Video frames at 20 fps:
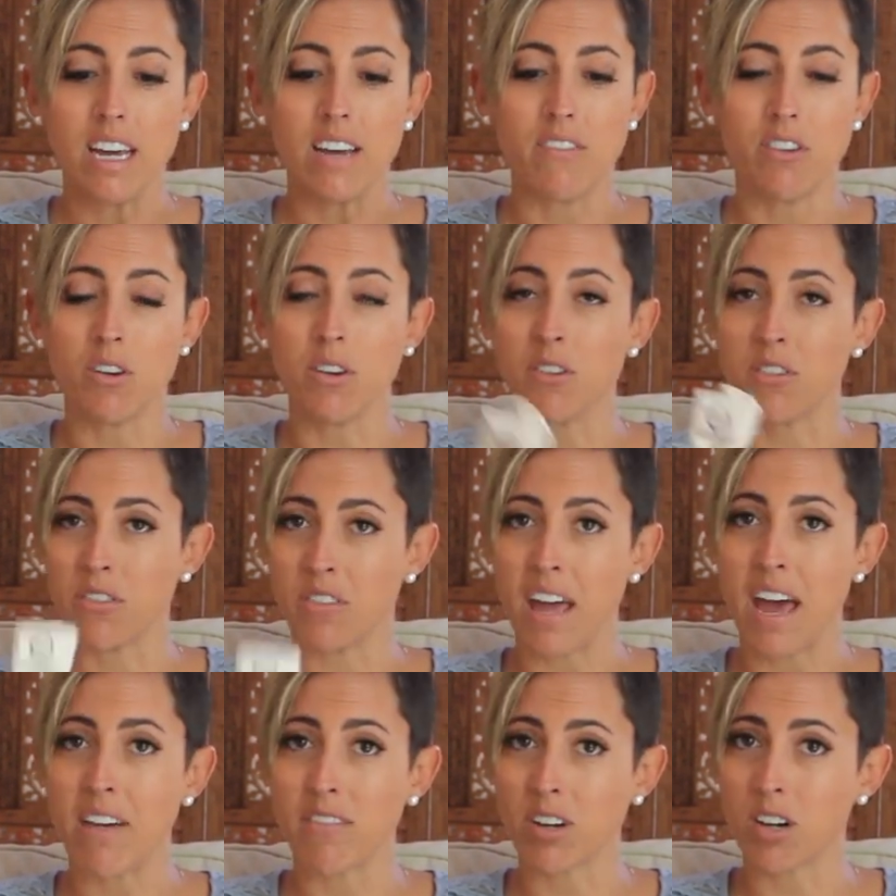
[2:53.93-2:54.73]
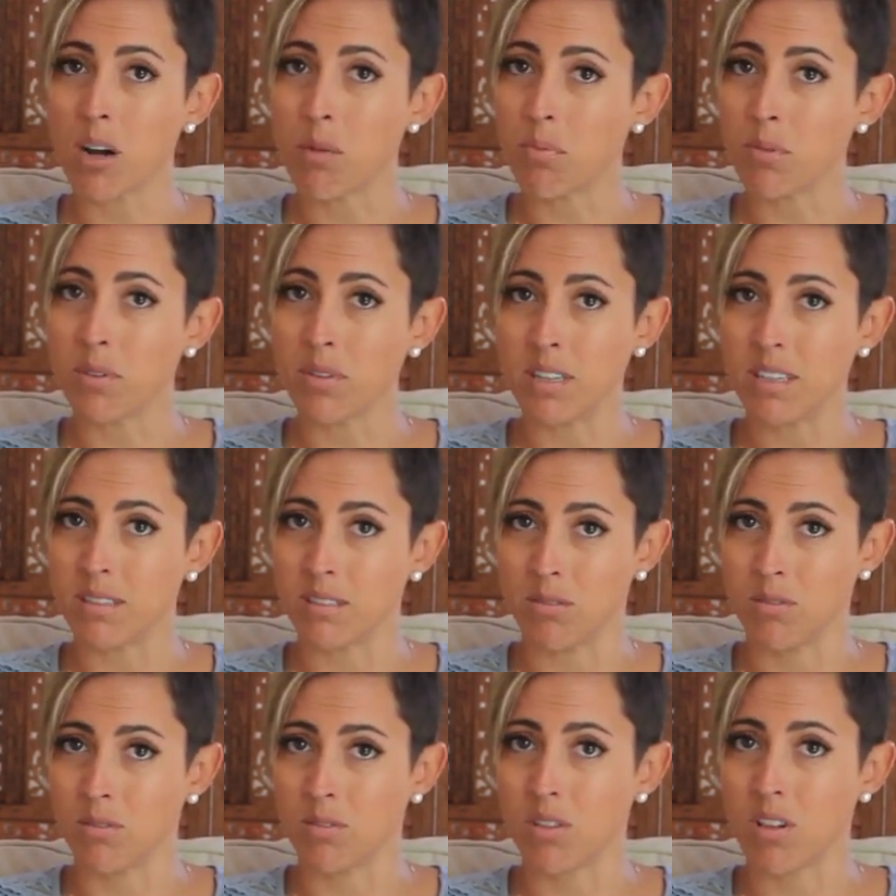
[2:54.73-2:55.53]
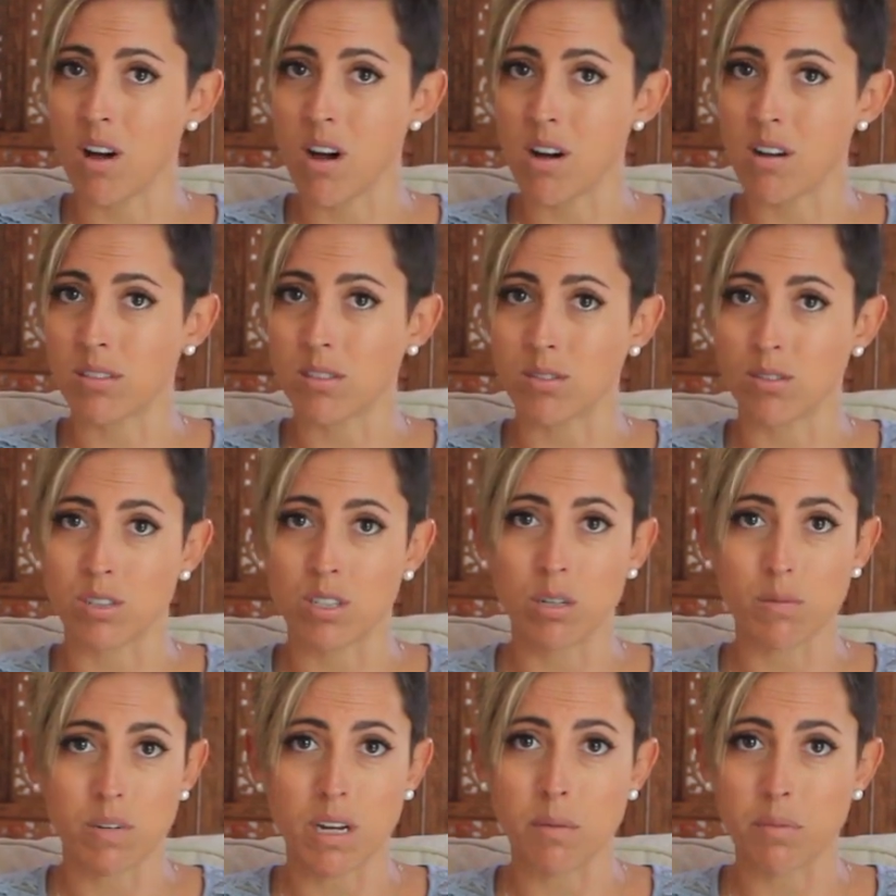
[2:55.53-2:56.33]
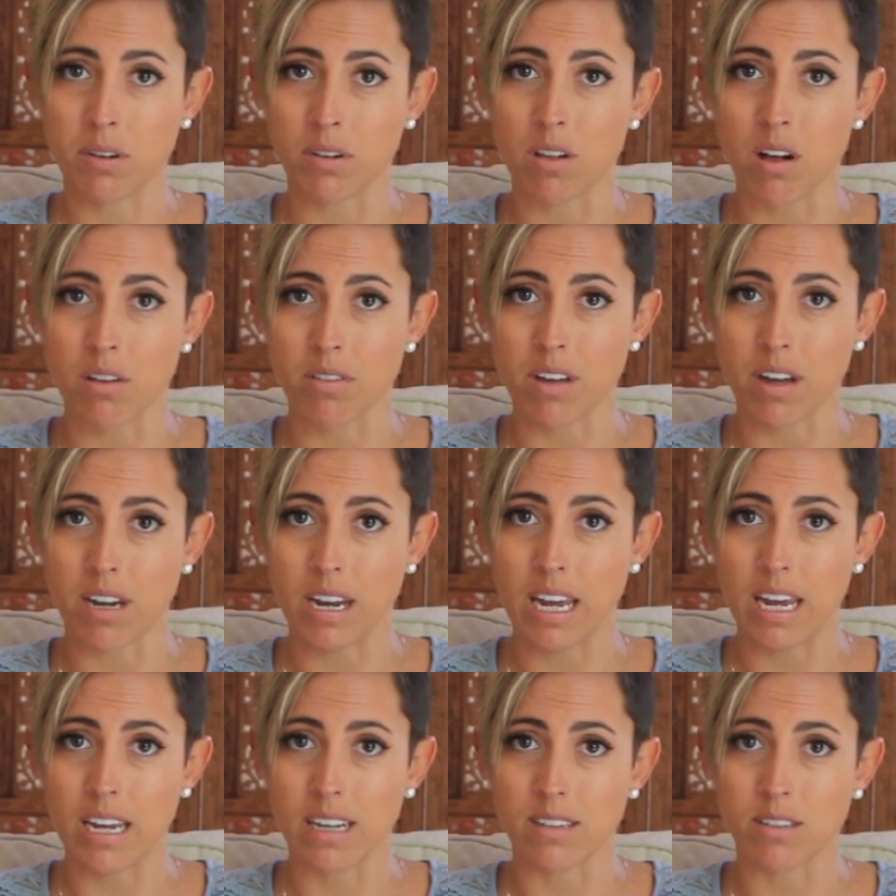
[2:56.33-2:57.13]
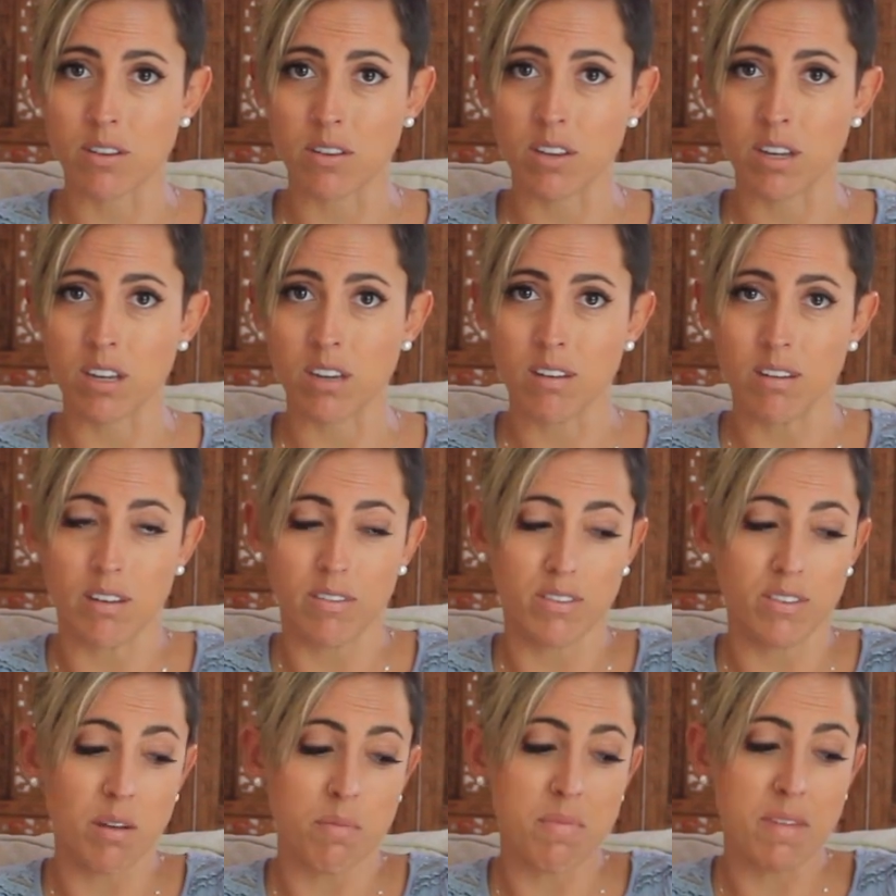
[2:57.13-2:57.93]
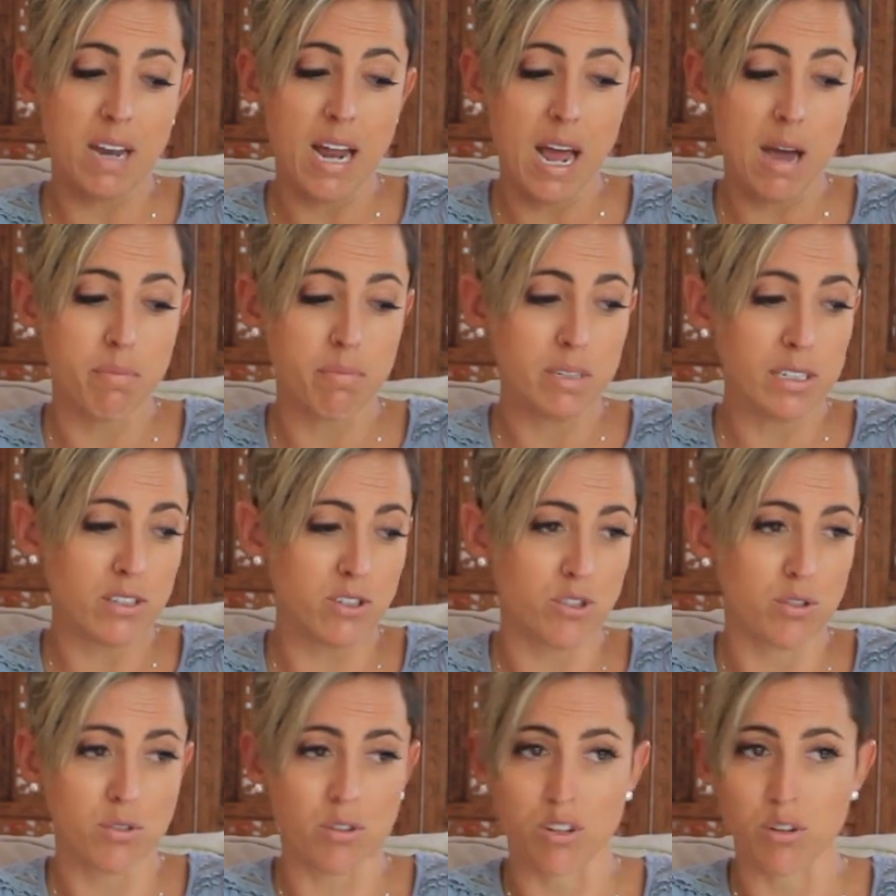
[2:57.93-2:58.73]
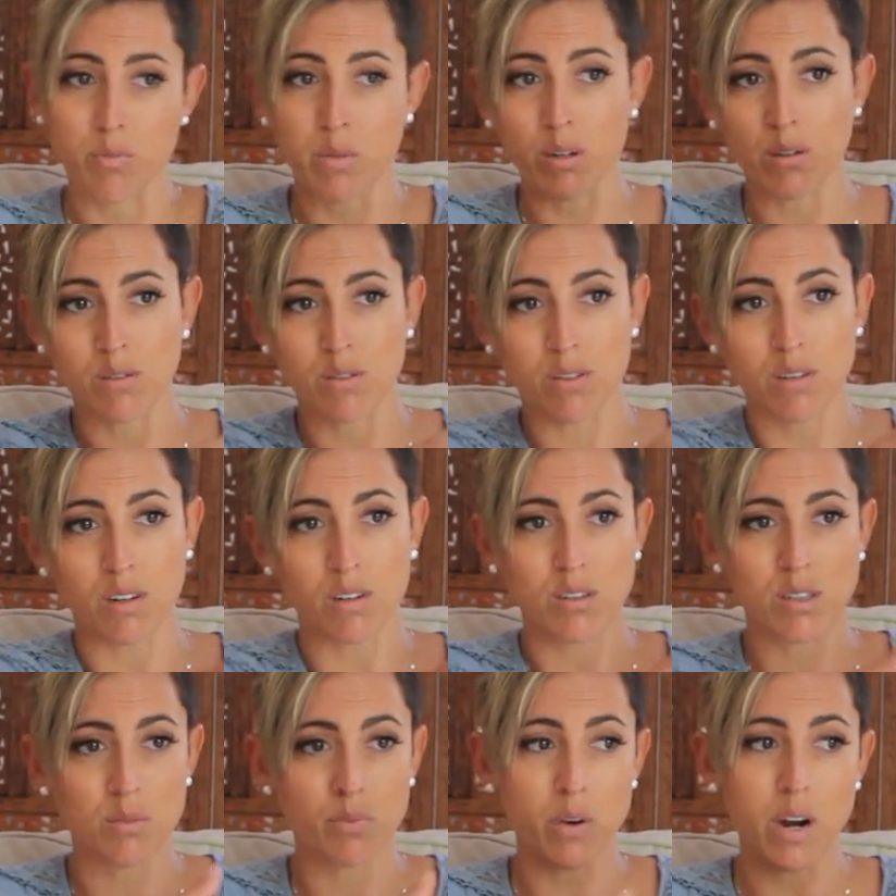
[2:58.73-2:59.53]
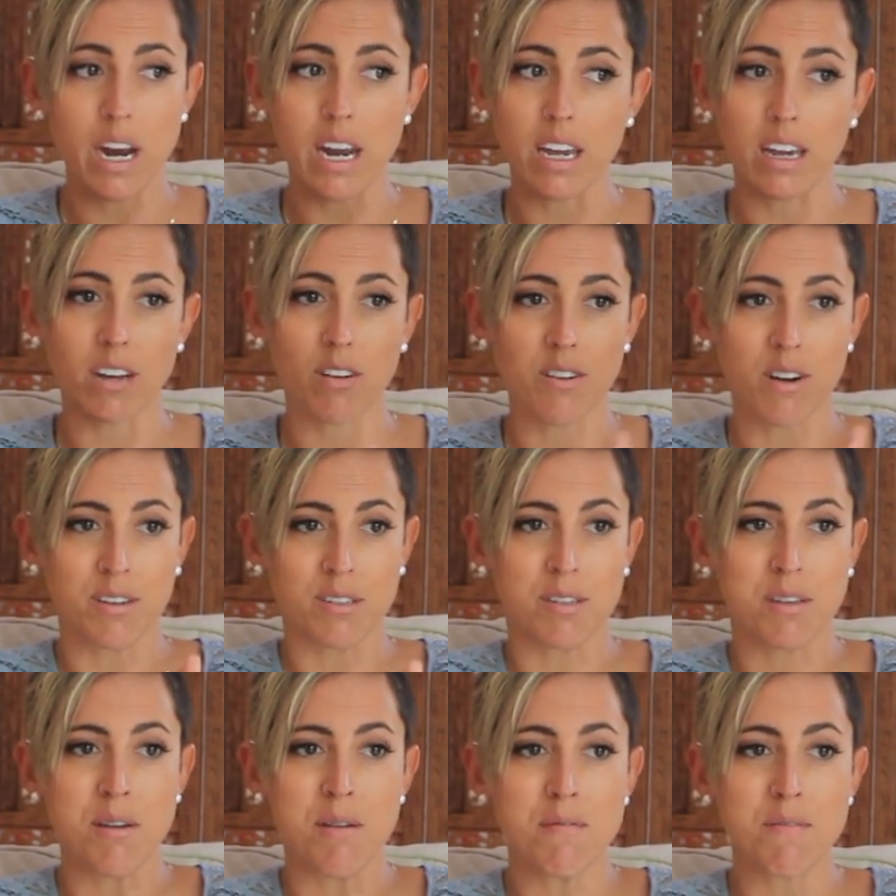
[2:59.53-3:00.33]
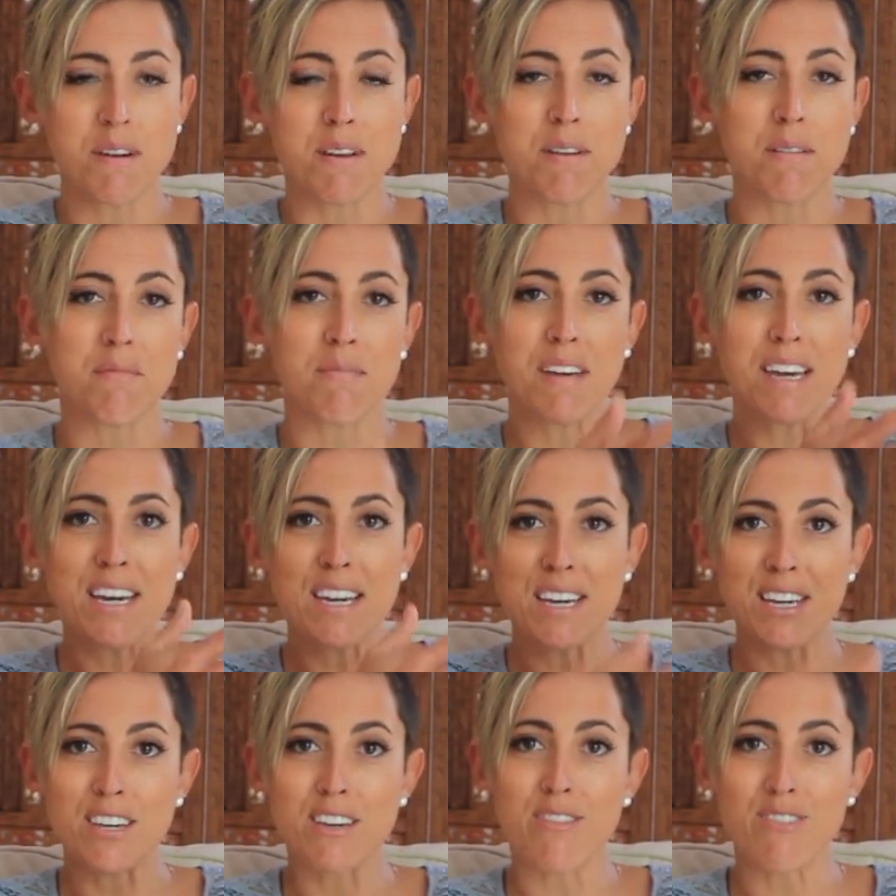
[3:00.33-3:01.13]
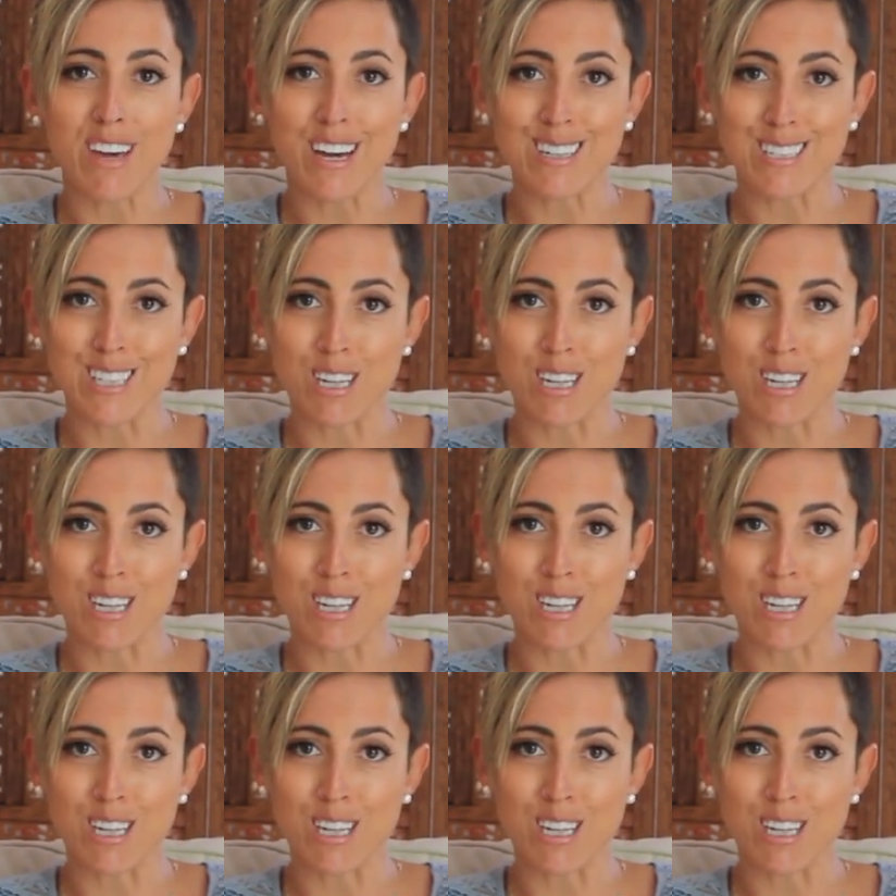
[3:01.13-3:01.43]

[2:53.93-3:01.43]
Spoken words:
you can just have a couple of these little cloths or some type of cloth on hand, so that if something happens or your milk starts spraying across the room, you've got